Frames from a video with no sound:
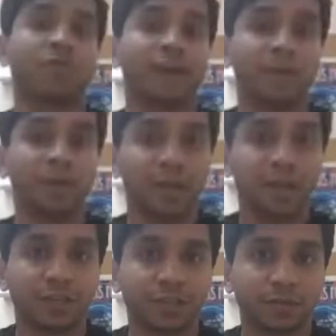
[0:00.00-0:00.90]
of
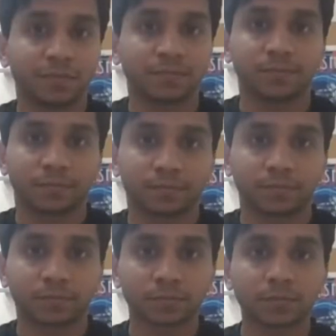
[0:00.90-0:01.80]
recommendation.
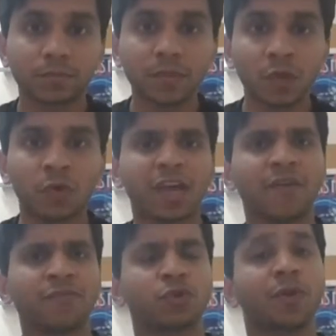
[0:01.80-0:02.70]
Okay,
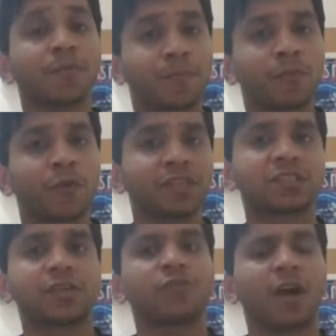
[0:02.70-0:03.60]
if so, for
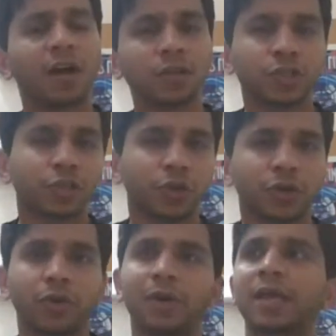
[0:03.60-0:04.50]
instance, if you're
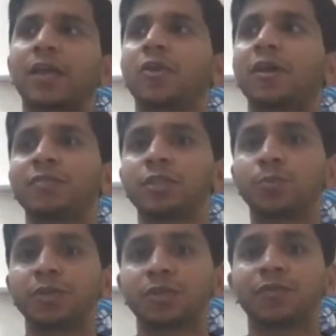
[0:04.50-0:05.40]
unsure, like, you know, if this
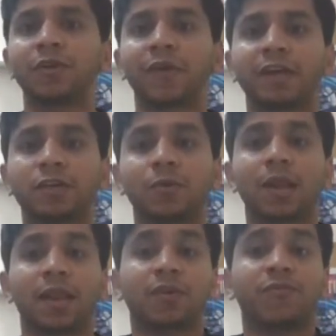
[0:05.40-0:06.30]
person will write you
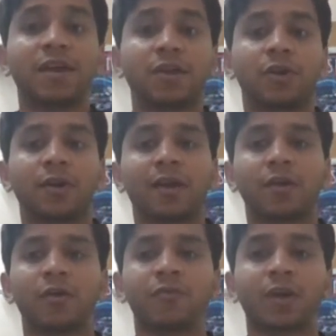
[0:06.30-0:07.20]
any good
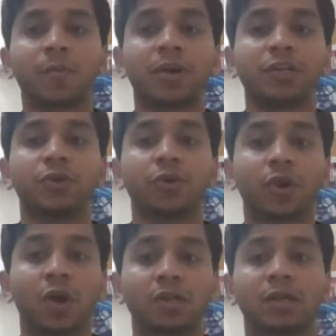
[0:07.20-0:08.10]
letter of recommendation, or
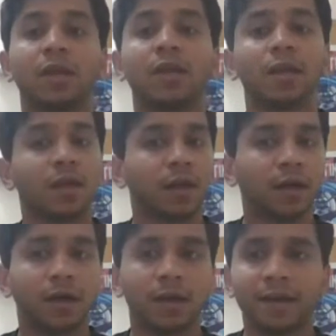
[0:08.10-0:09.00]
not.
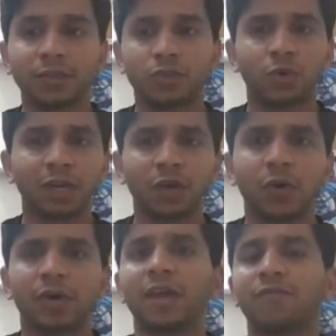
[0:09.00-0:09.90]
Uh, it is totally
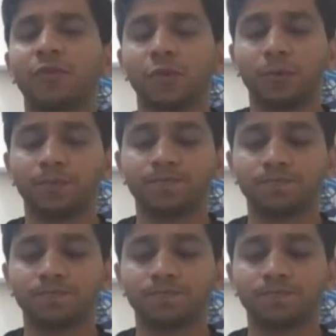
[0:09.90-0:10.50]
okay if you